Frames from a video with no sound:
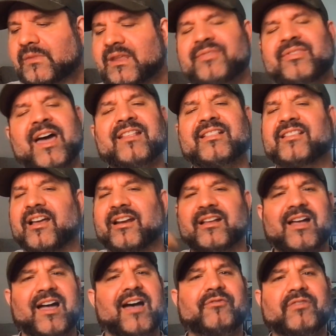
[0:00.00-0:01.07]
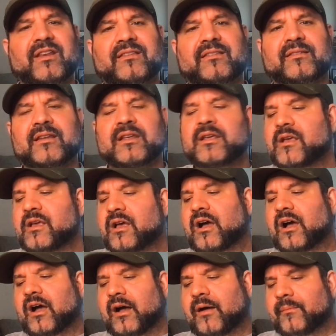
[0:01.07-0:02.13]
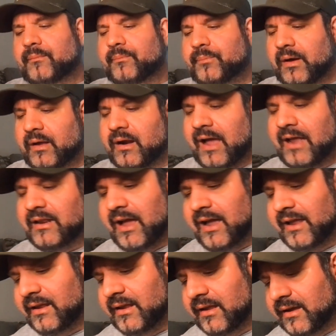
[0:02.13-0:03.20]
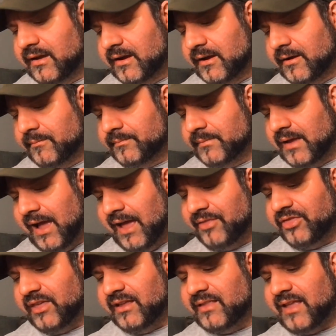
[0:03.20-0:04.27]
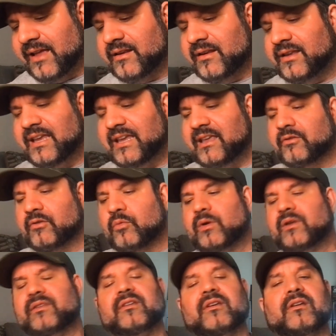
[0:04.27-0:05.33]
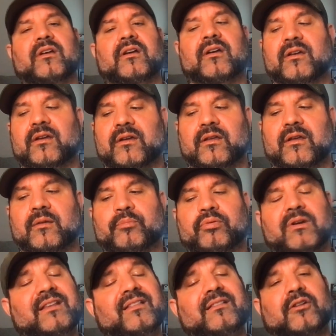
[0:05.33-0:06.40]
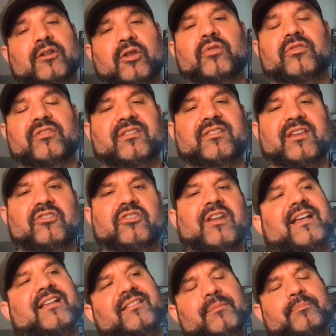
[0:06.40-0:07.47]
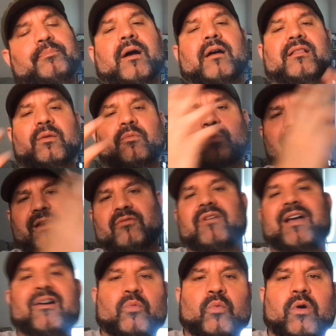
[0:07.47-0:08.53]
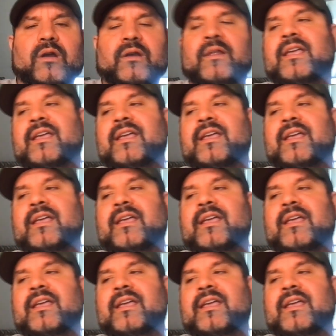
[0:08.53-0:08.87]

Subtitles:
Not a ton of confidence, but I think that he either wins a pretty close decision. I could see Buckley winning round one,